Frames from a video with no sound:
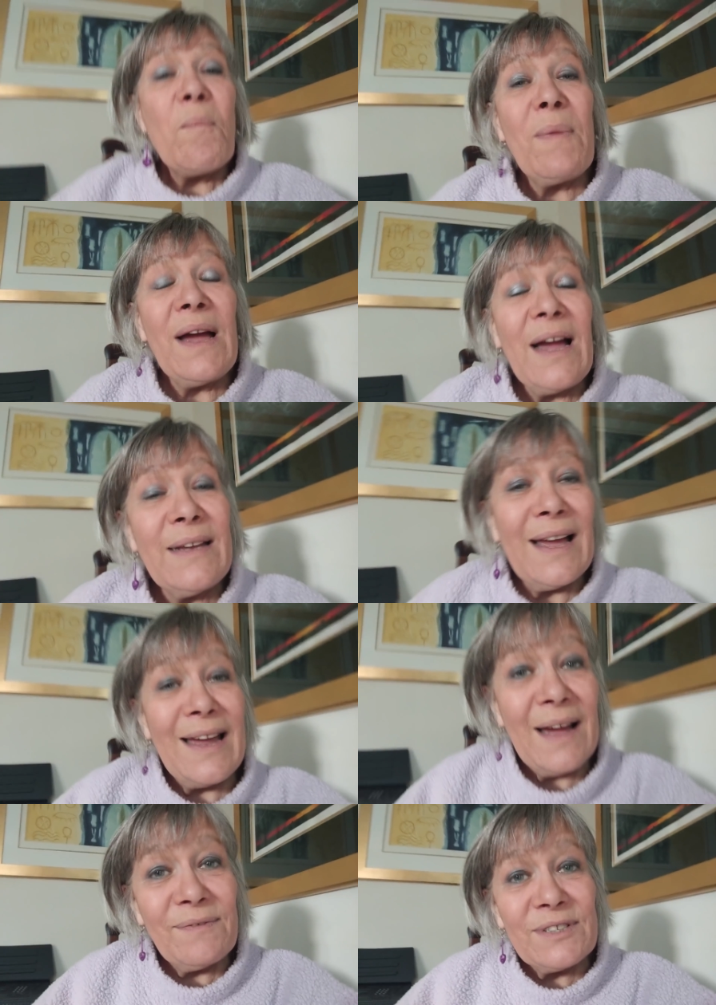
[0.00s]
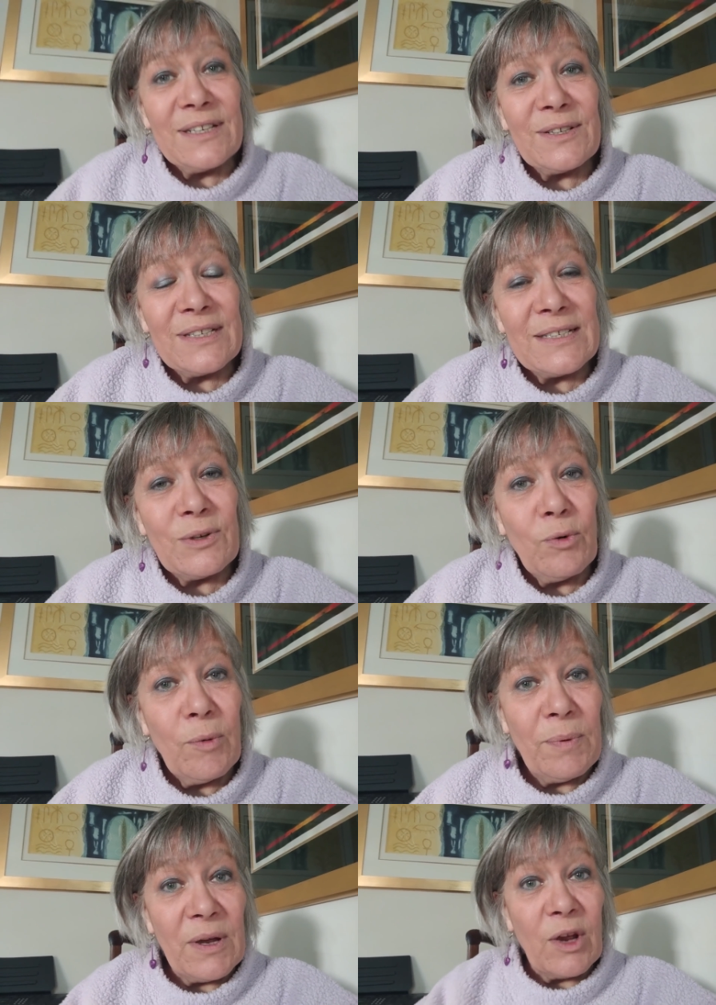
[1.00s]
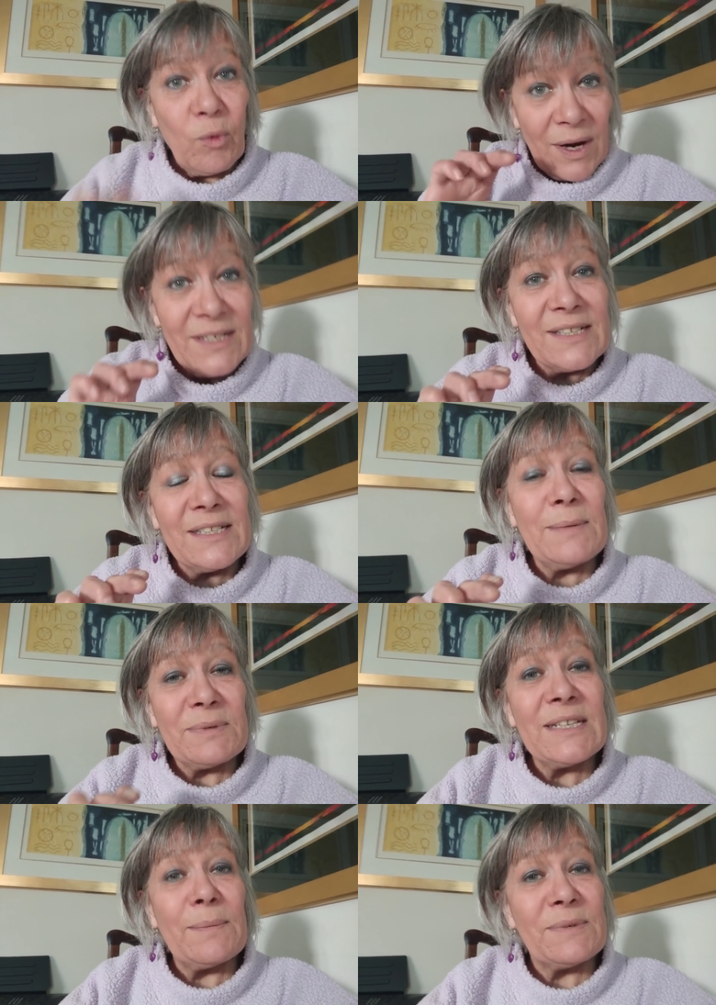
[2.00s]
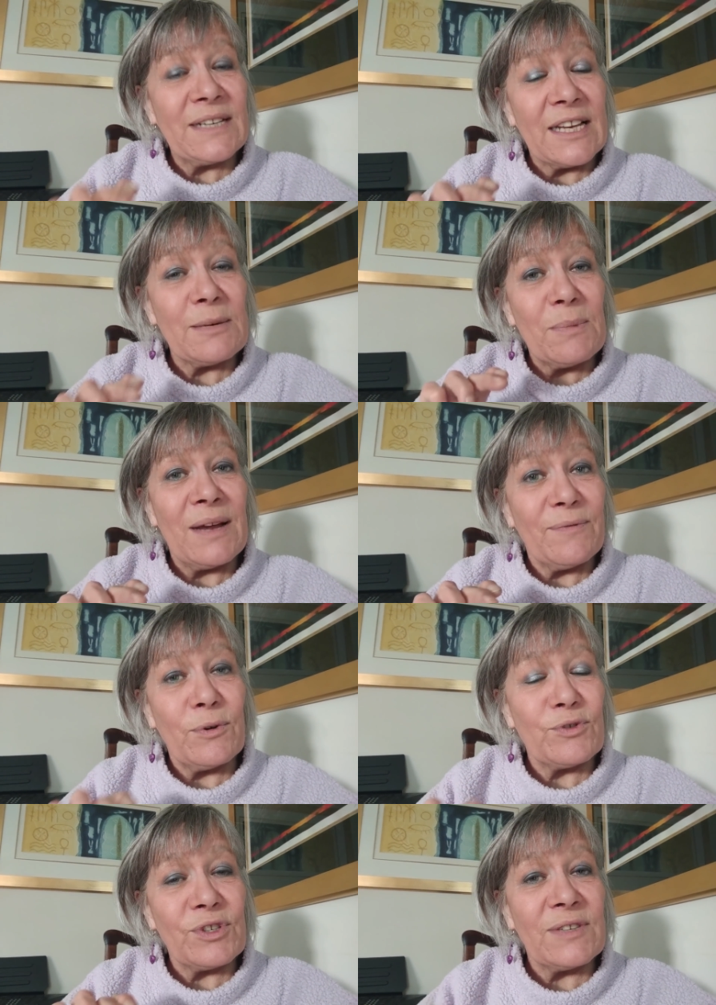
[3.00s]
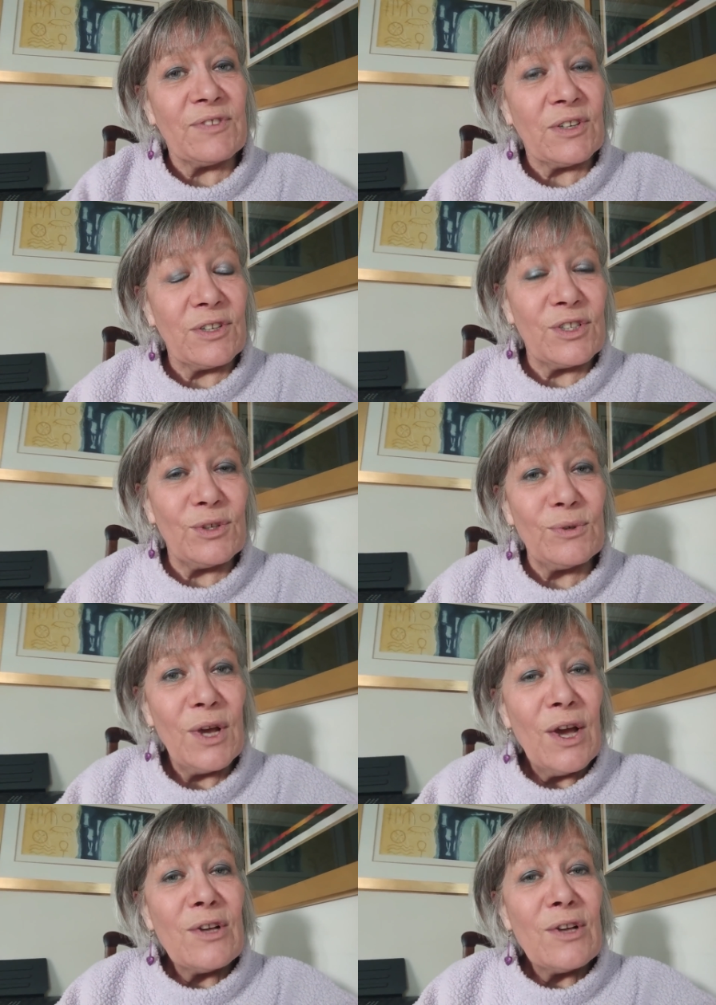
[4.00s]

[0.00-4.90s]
I have to go up quite a steep step to get into my fortress of solitude.